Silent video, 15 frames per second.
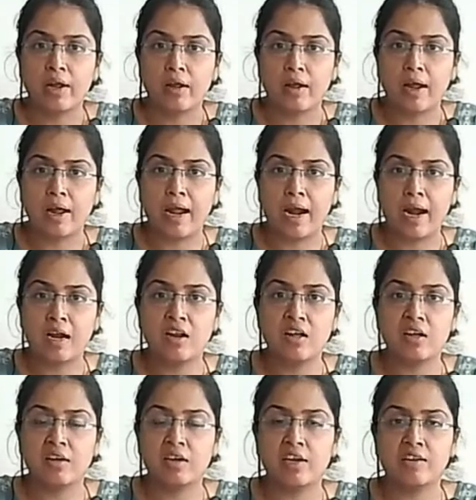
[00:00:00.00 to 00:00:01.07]

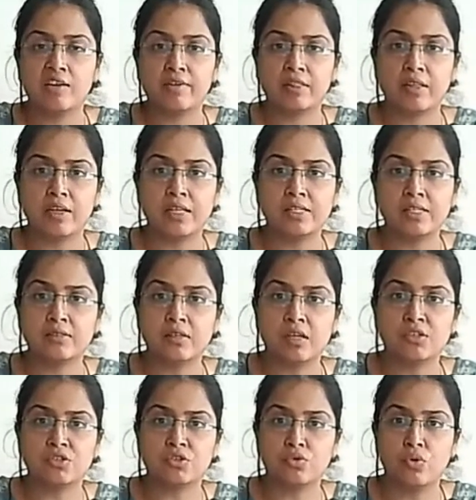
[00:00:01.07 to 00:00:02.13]
add it with the
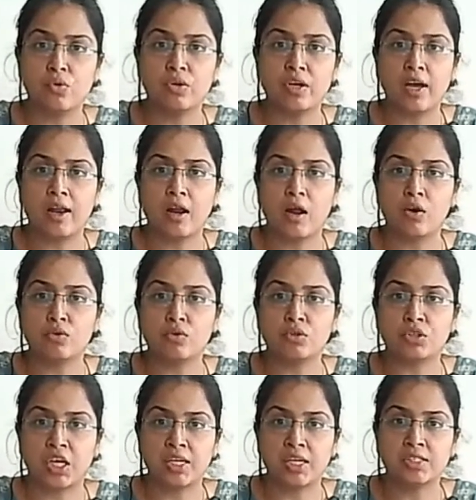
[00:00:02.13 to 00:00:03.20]
distance. Don't allow to
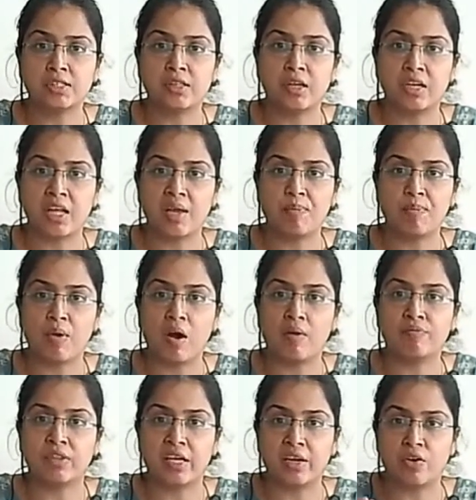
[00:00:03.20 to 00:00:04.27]
touch the tip of
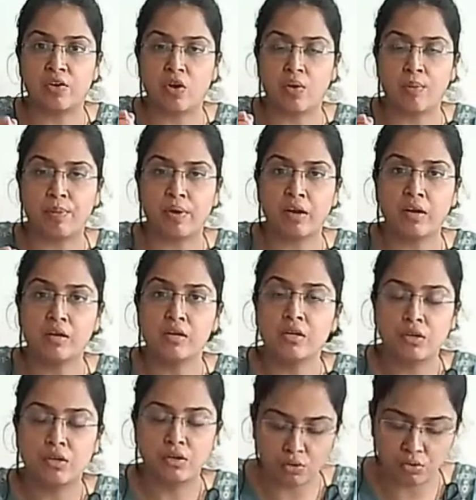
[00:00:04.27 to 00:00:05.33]
the
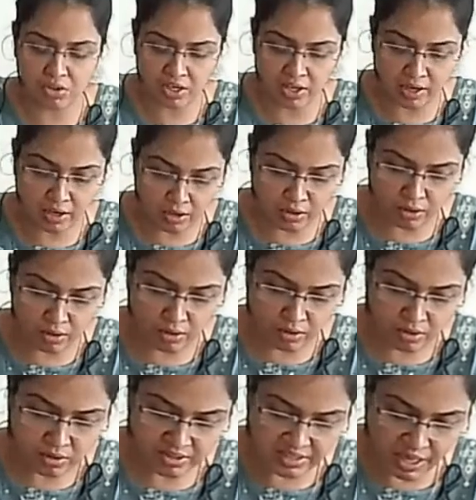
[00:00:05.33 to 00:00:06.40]
dropper to the
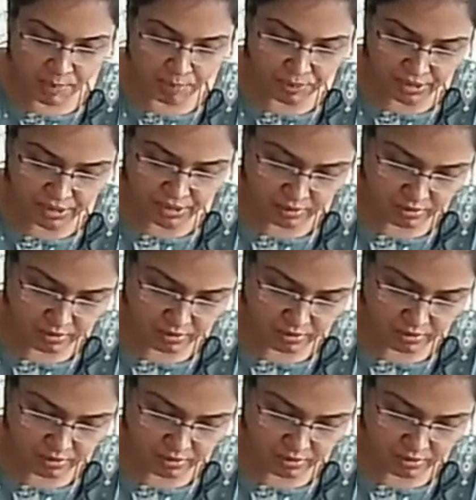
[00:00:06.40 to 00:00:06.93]
sample.